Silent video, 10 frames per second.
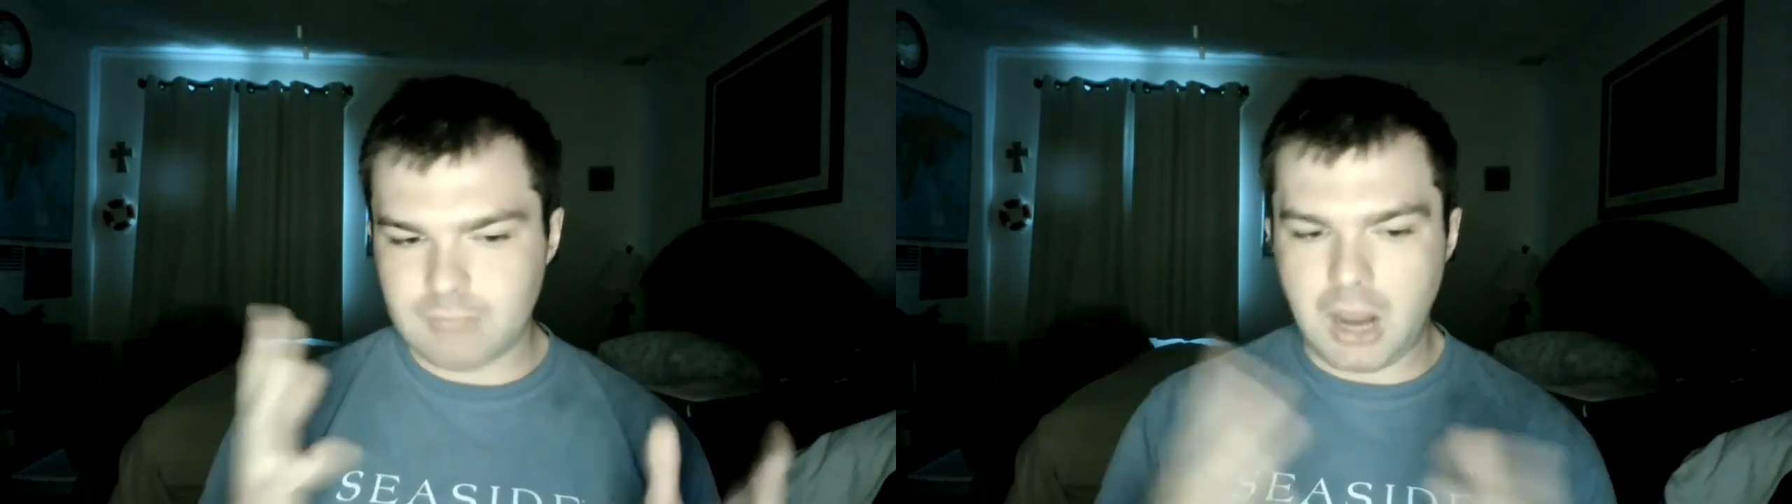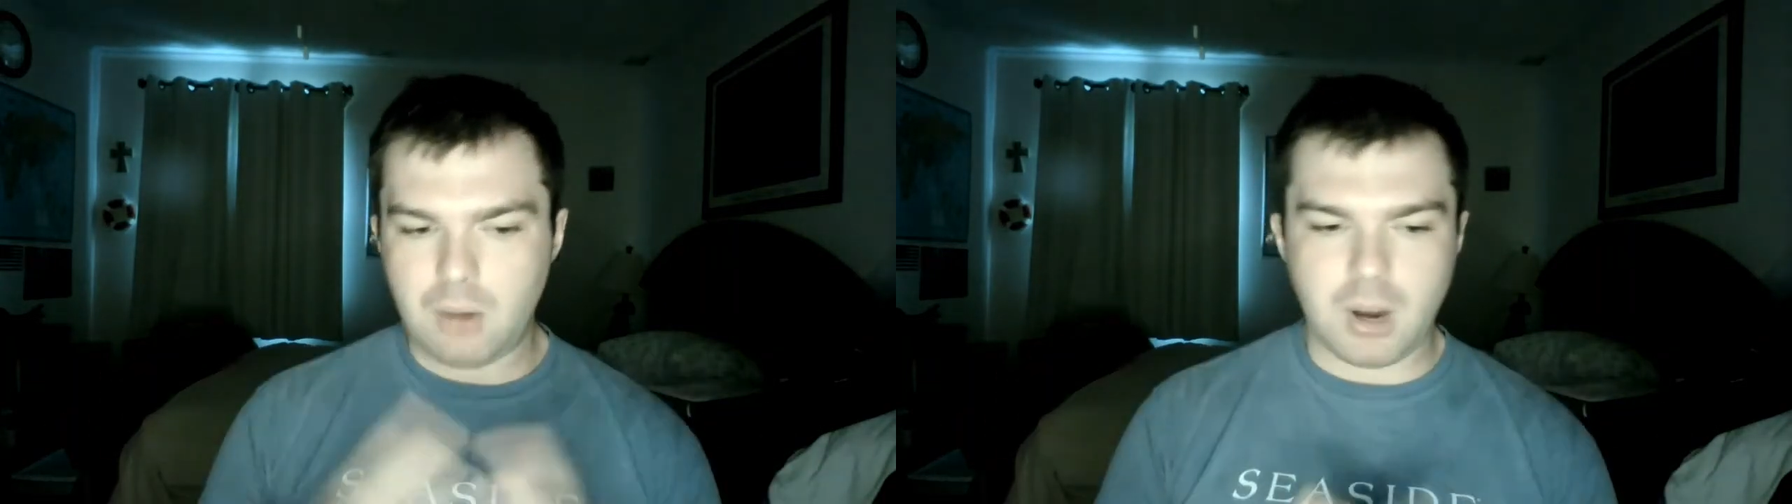
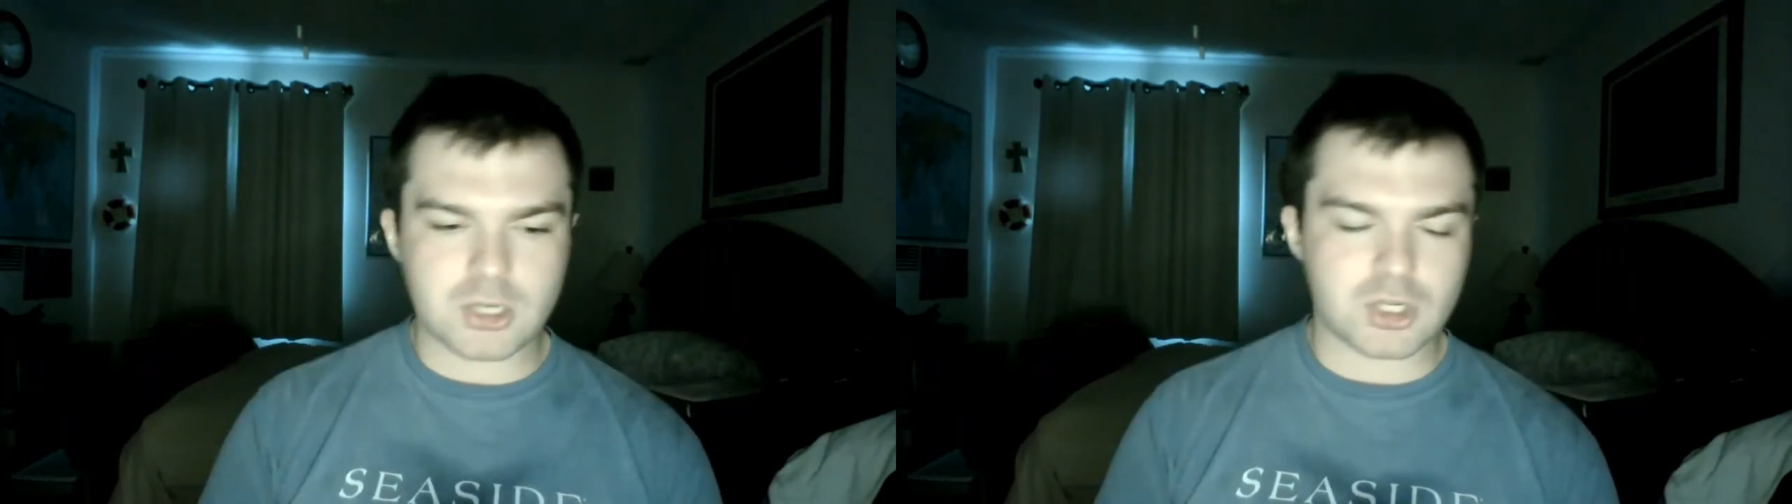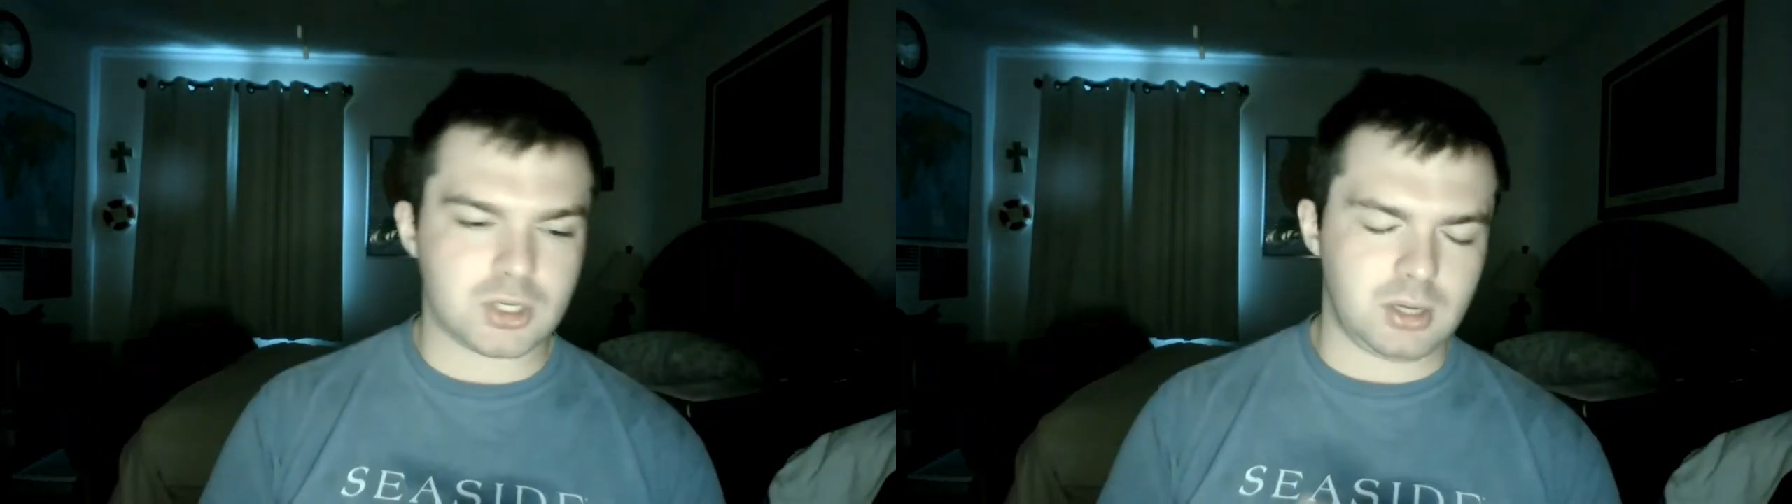I
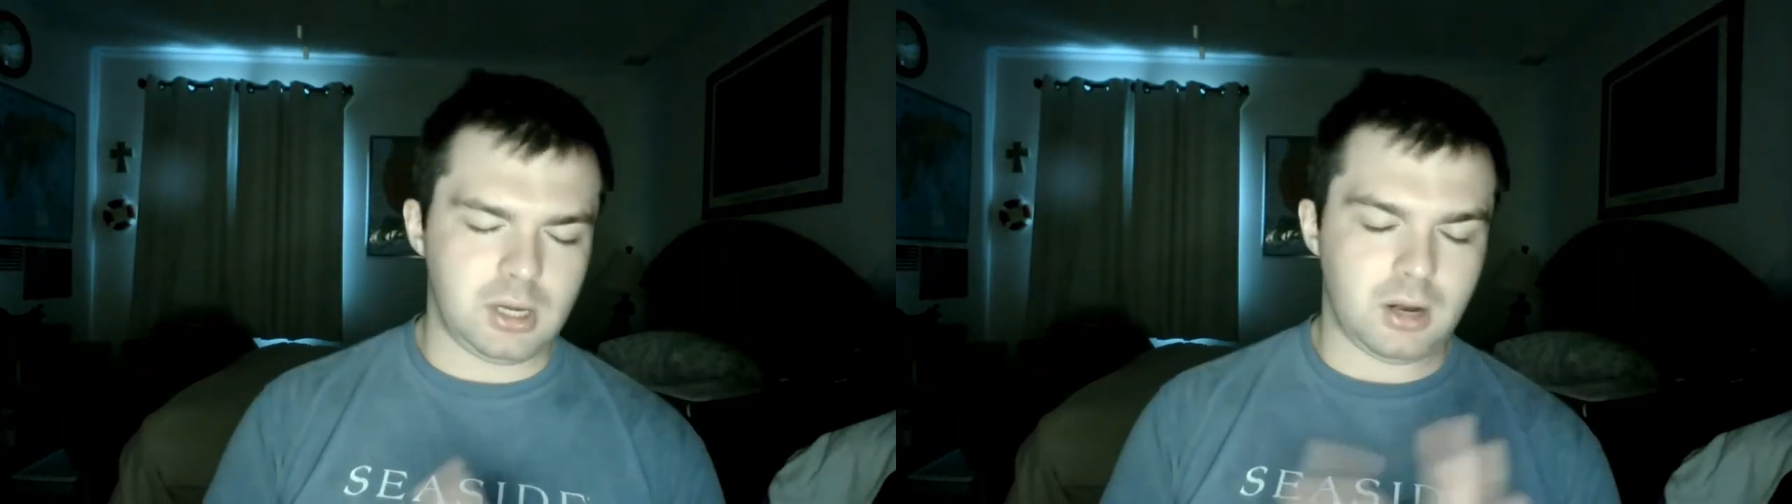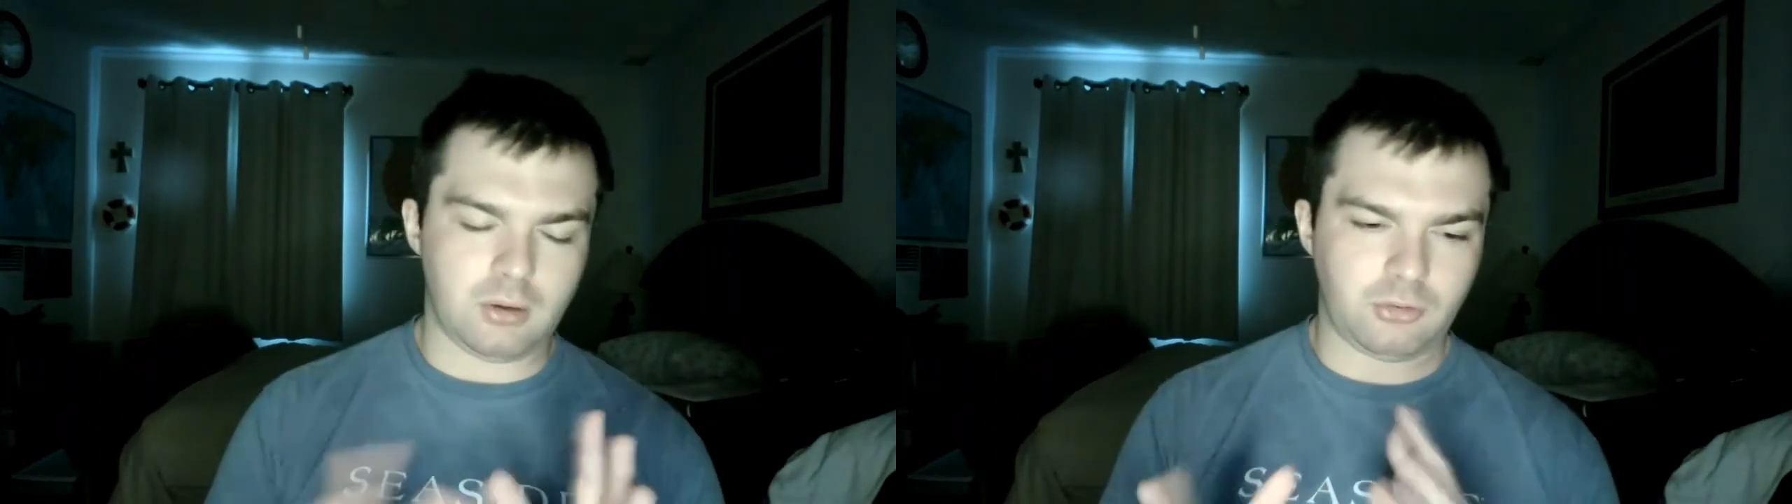watch, you know,